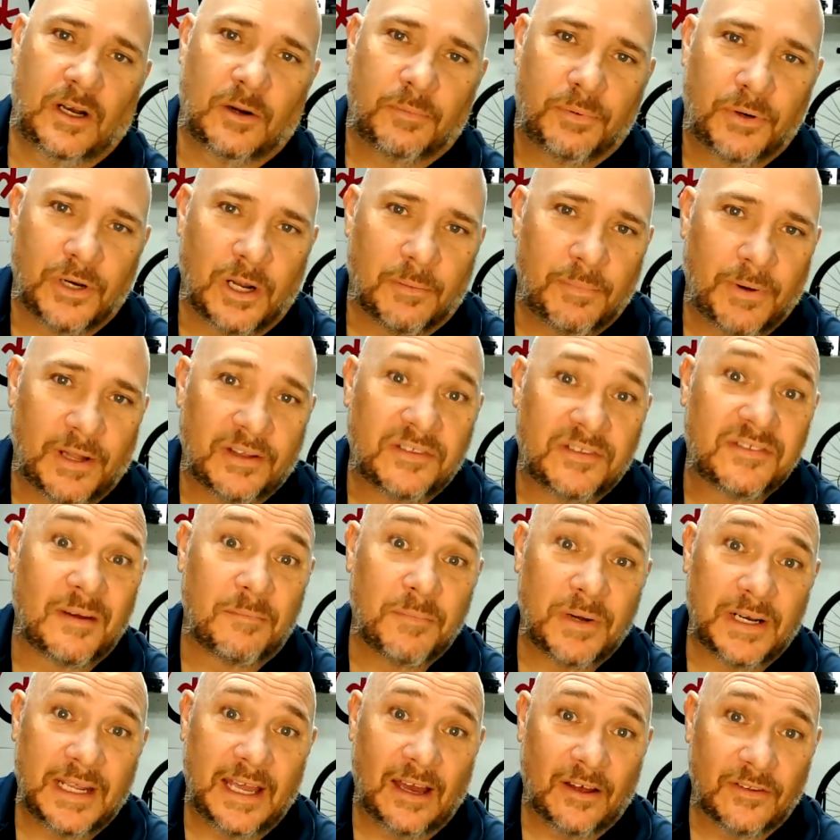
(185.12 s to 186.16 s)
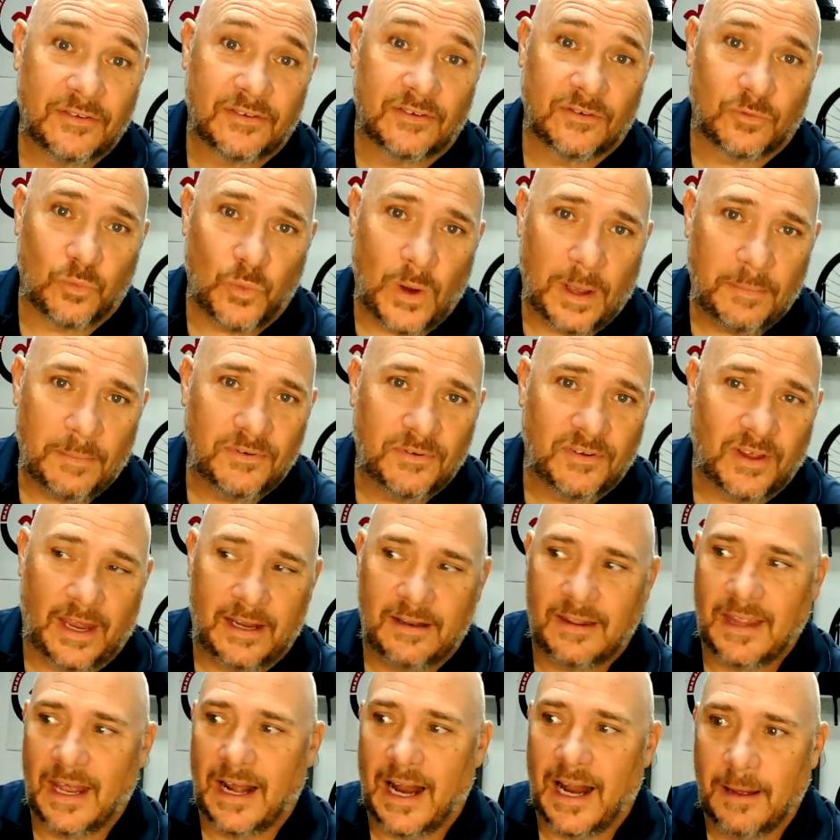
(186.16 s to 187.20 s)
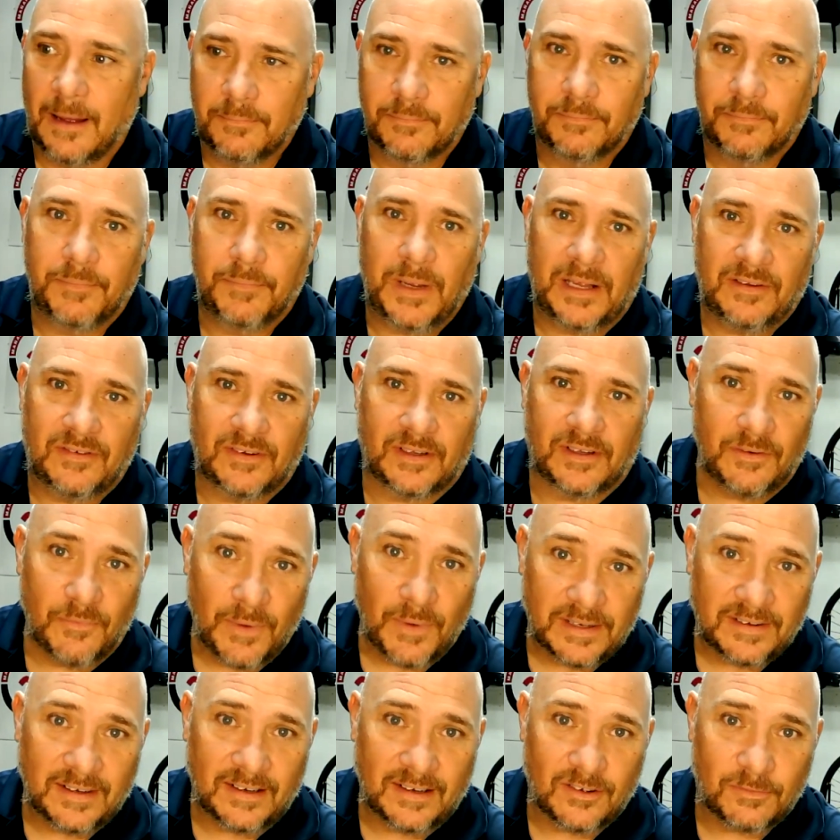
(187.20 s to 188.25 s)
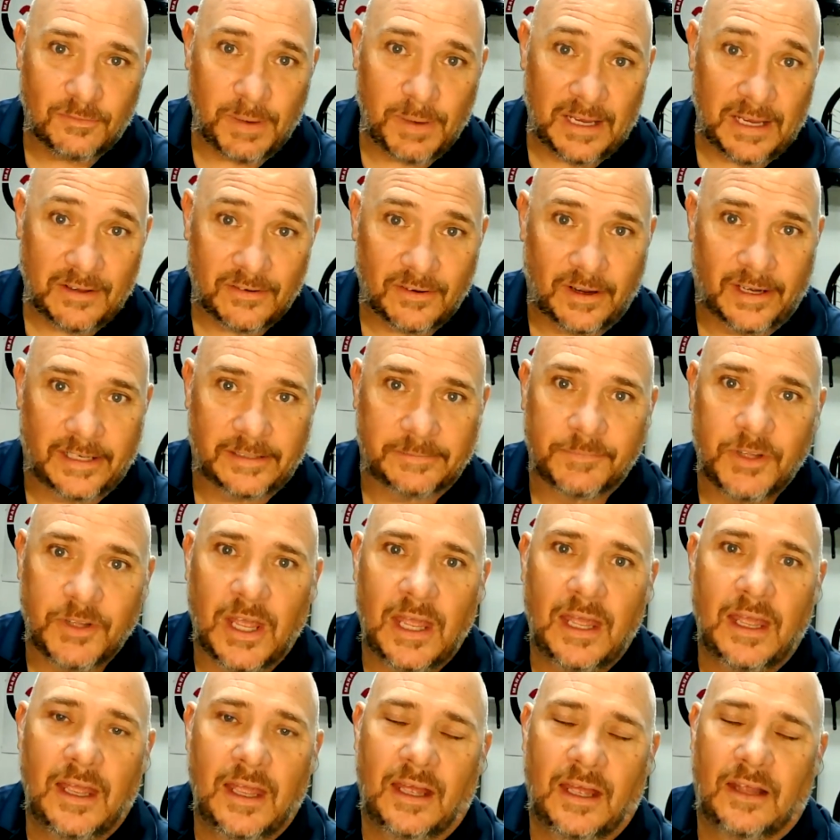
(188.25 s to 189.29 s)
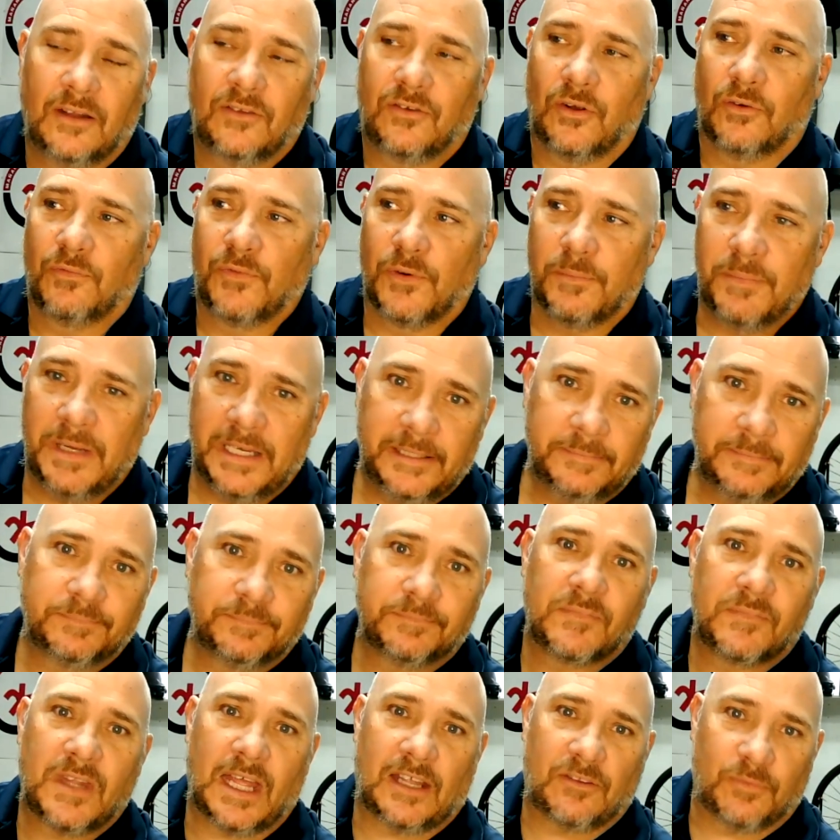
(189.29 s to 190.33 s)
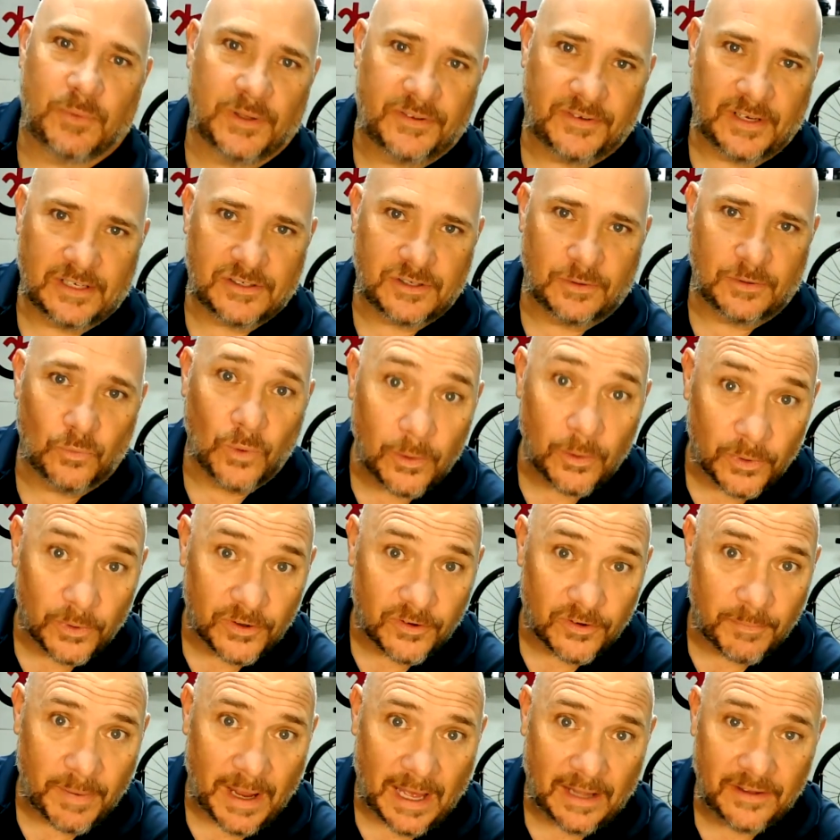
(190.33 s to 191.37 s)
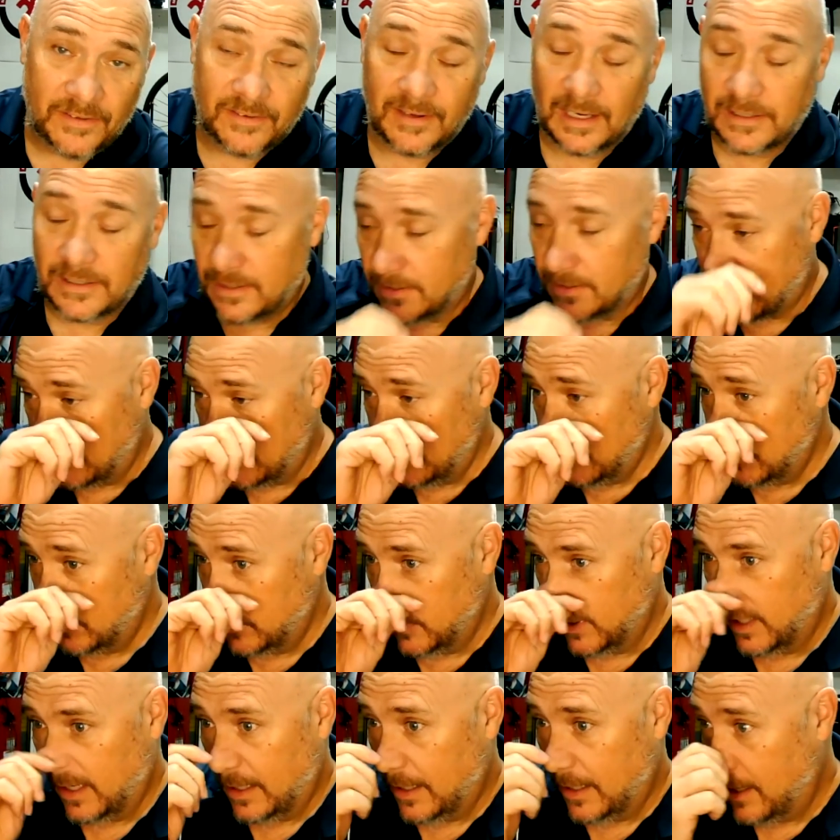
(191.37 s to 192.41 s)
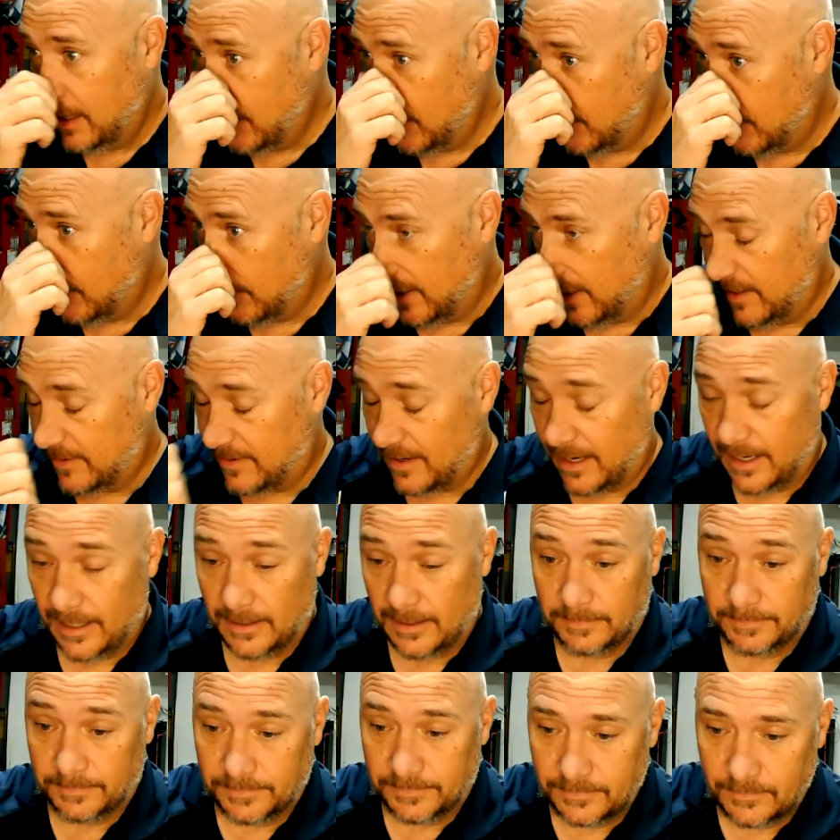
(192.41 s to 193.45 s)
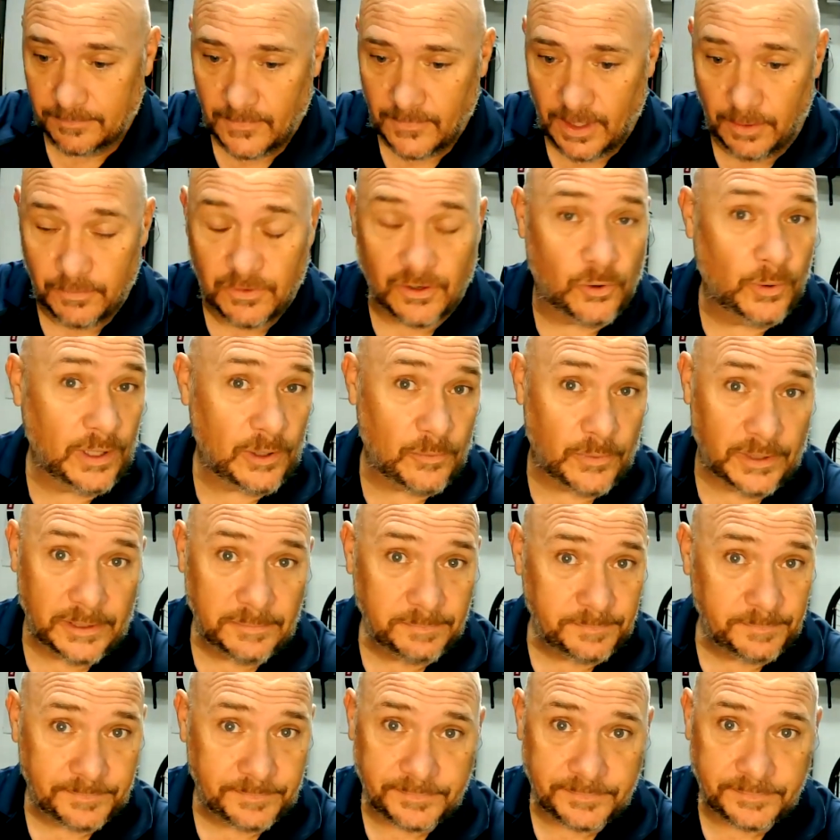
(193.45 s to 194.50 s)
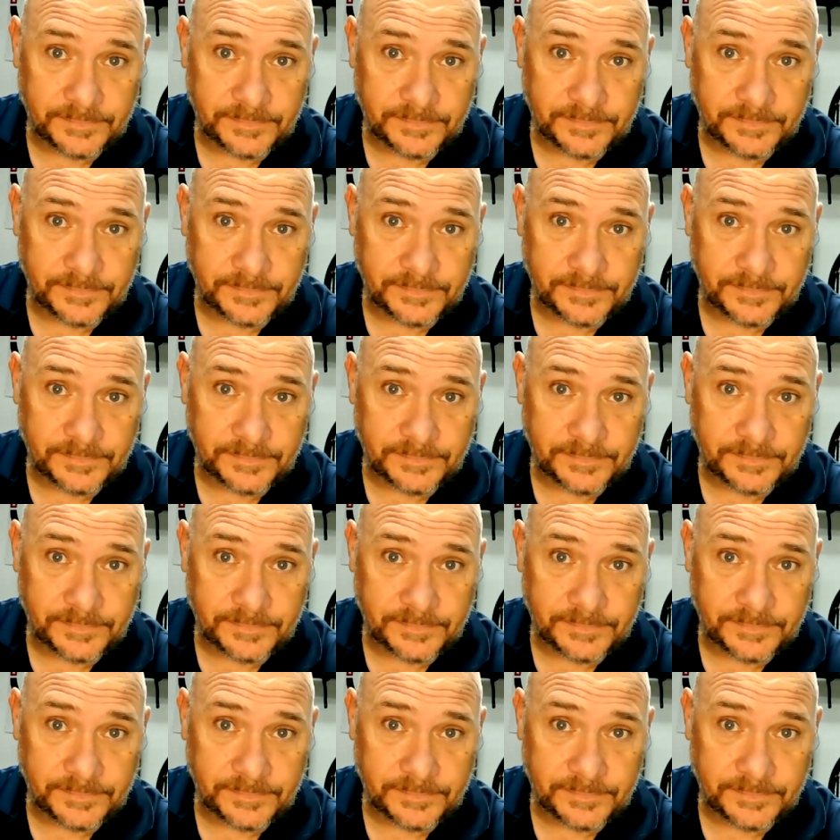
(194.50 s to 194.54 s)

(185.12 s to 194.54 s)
put up on somebody else's website that I'm basically renting space on. And so for me, that's what session 1 was about. Session 2 was, it was a quick one.